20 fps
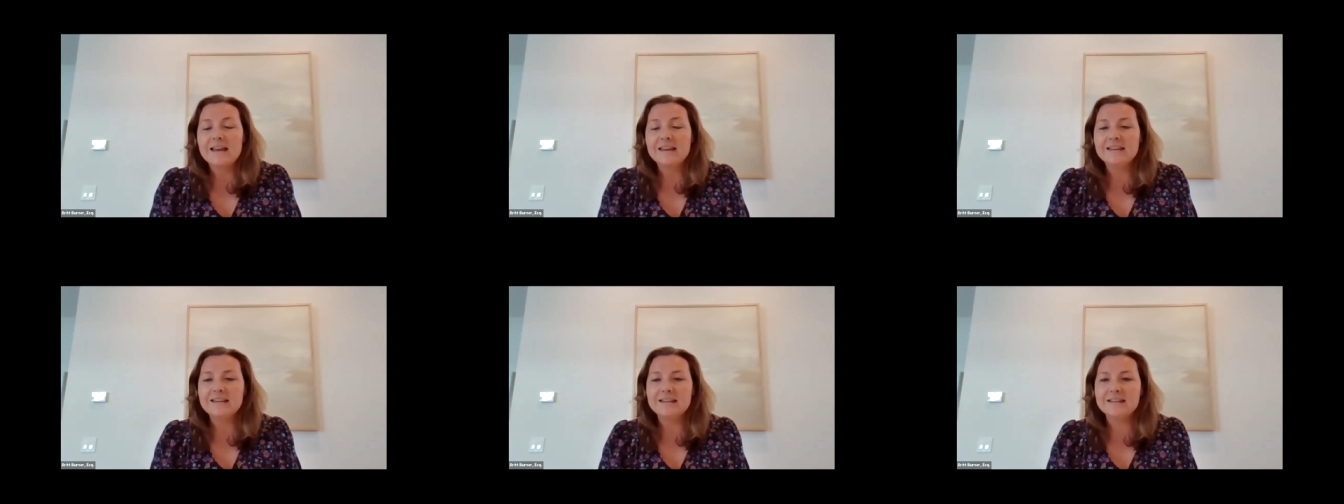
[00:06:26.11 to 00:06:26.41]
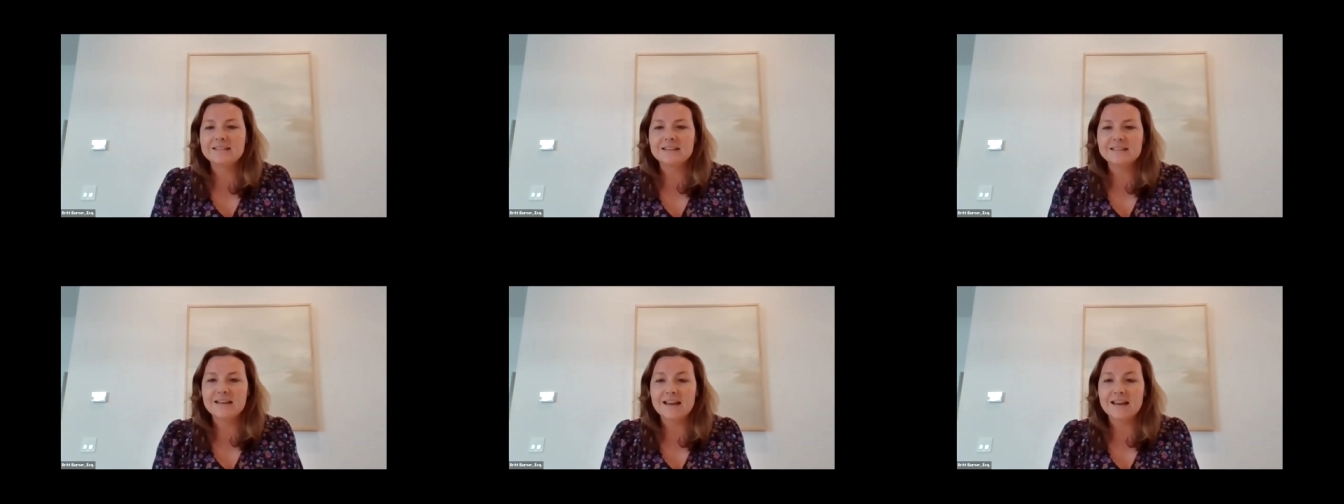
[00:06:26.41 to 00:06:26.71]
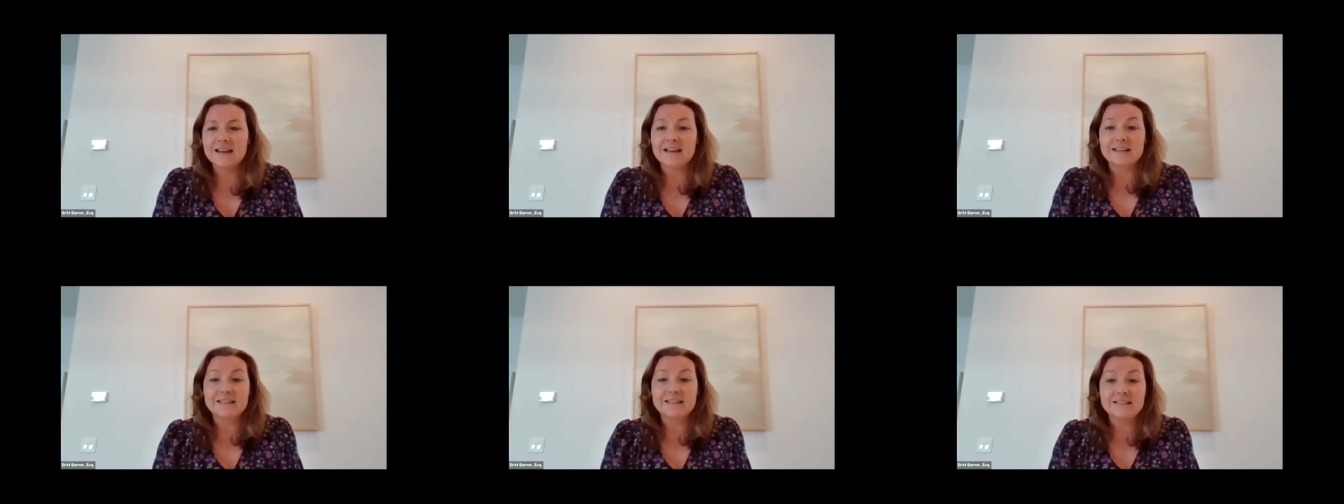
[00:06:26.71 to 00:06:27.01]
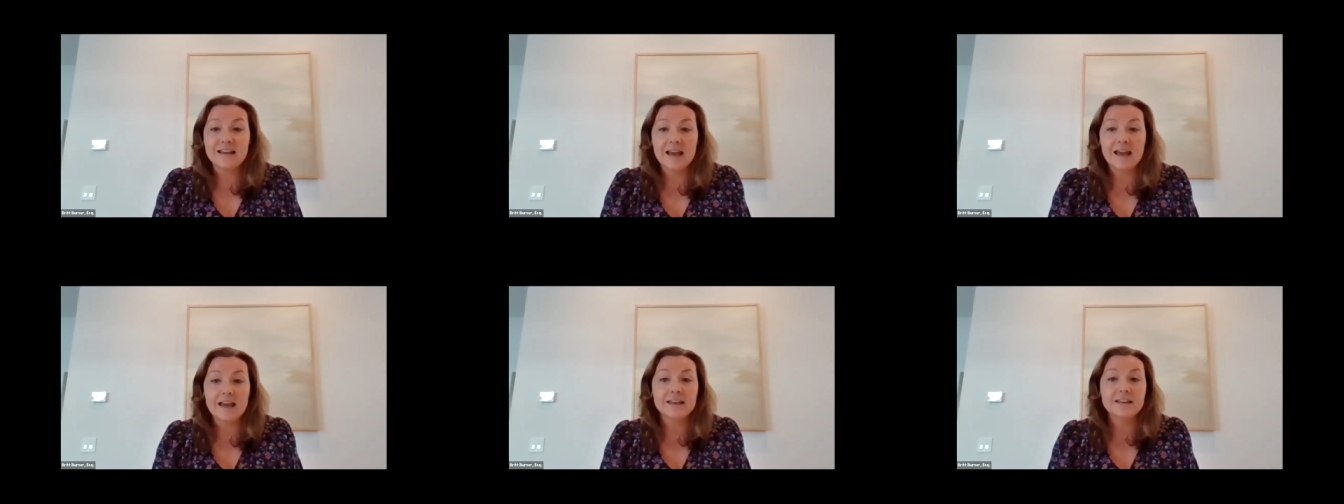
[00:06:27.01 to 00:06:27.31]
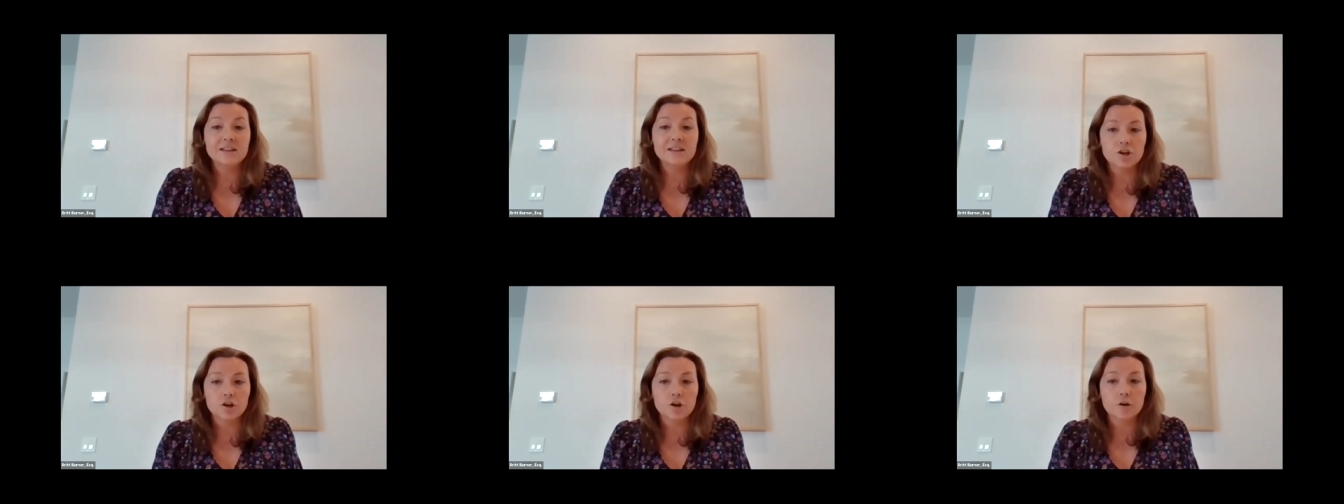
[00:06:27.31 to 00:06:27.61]
need to take a
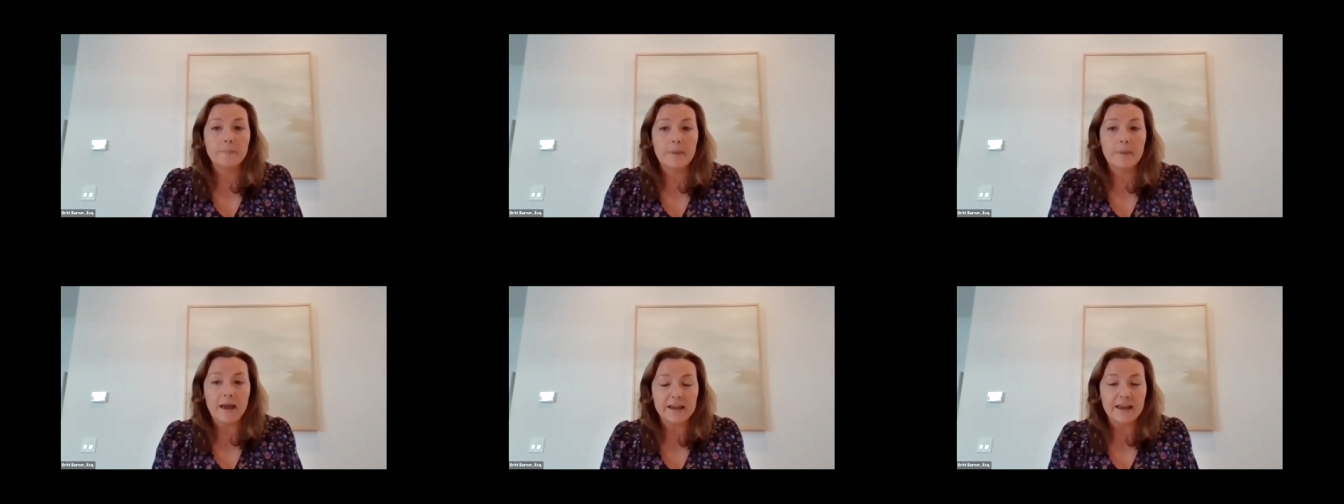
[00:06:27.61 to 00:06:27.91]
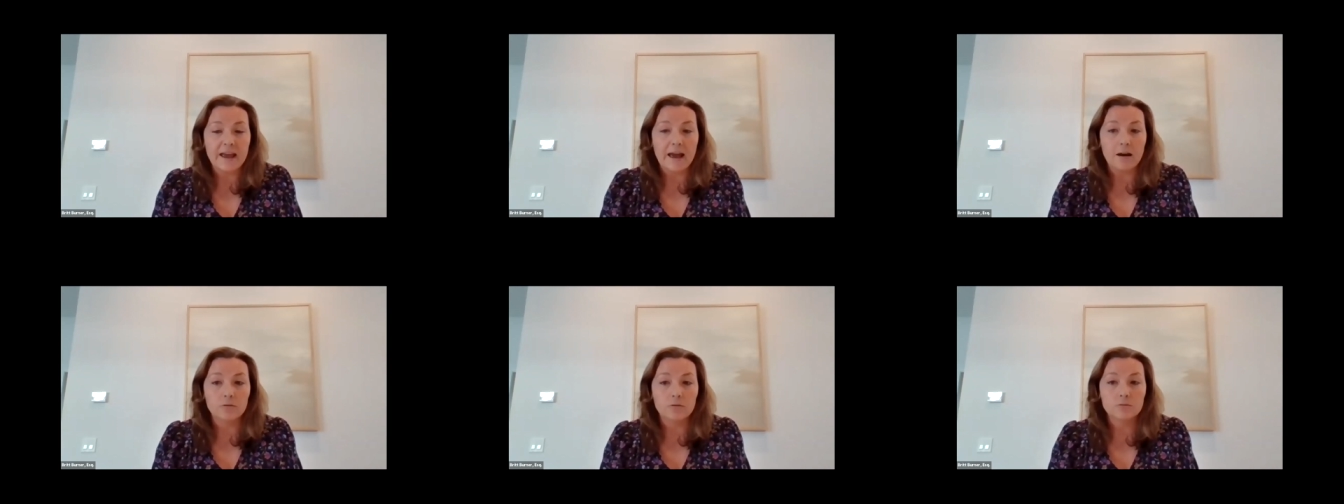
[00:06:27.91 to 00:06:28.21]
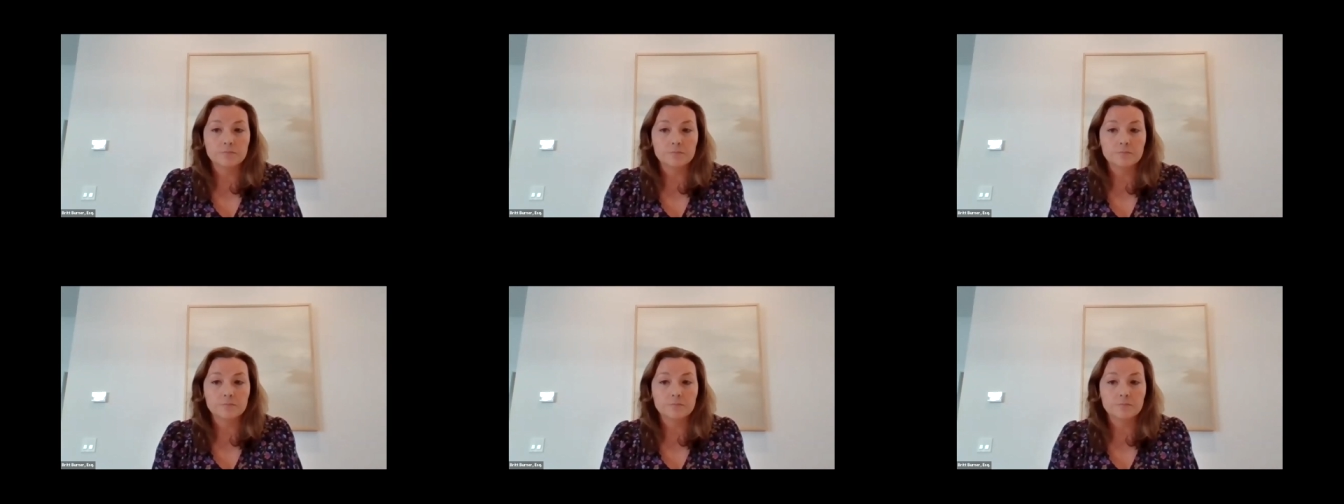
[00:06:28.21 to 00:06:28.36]
ten-year payout.